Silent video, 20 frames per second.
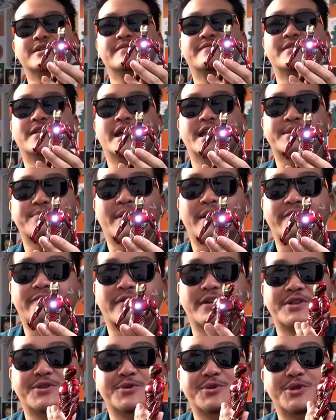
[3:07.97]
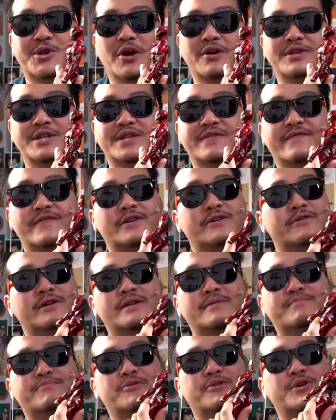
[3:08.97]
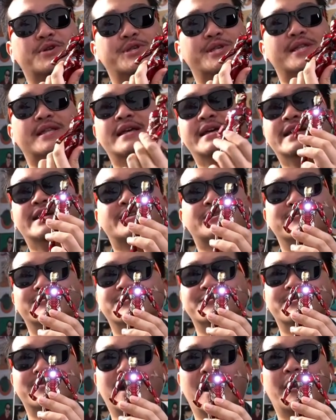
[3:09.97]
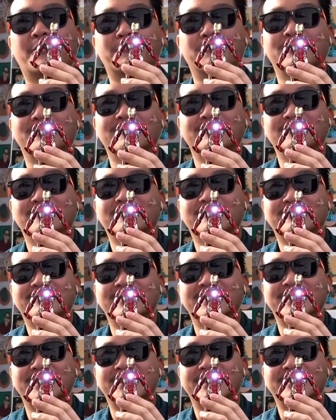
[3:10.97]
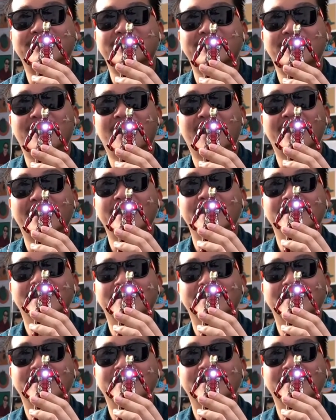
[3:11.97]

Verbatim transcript: even ask my friends who saw this figure in person. You do not want to look this in the eye.